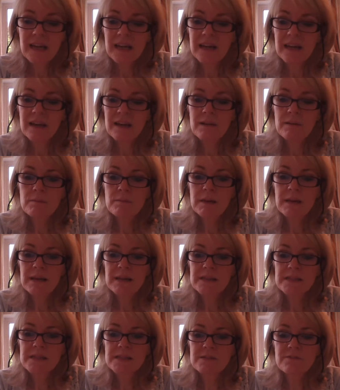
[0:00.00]

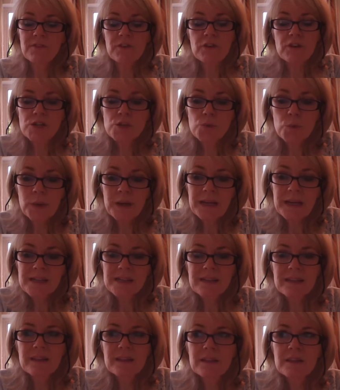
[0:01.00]
It's very
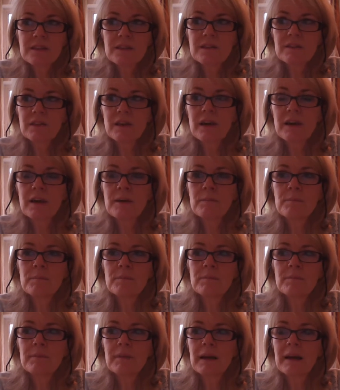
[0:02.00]
sweet, and
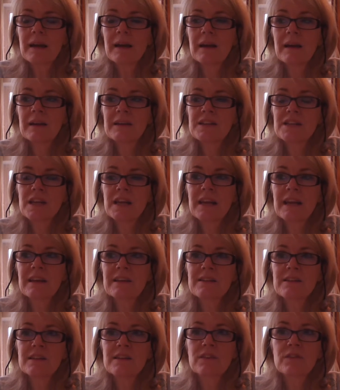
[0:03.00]

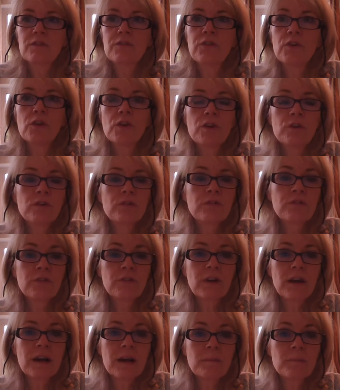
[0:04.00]
it is full of
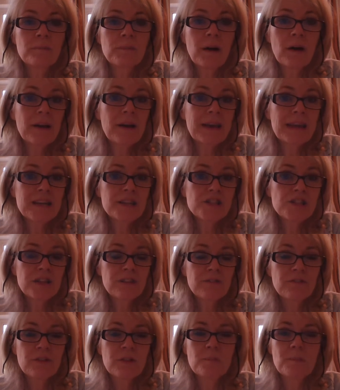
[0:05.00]
high energy
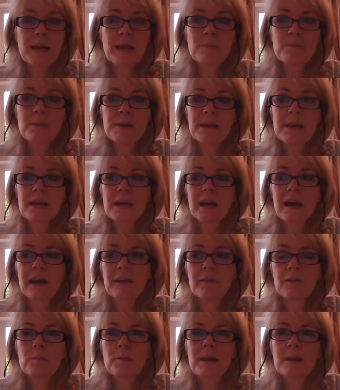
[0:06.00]
for the baby,
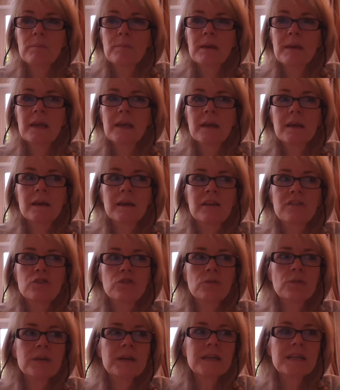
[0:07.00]
and the baby
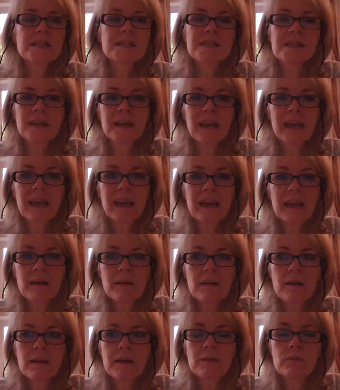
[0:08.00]
enjoys sucking it
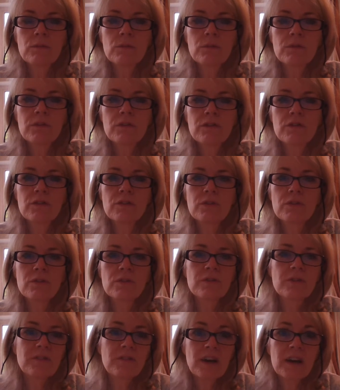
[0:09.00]
in order
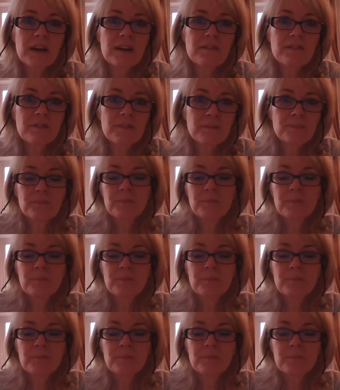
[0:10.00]
to survive.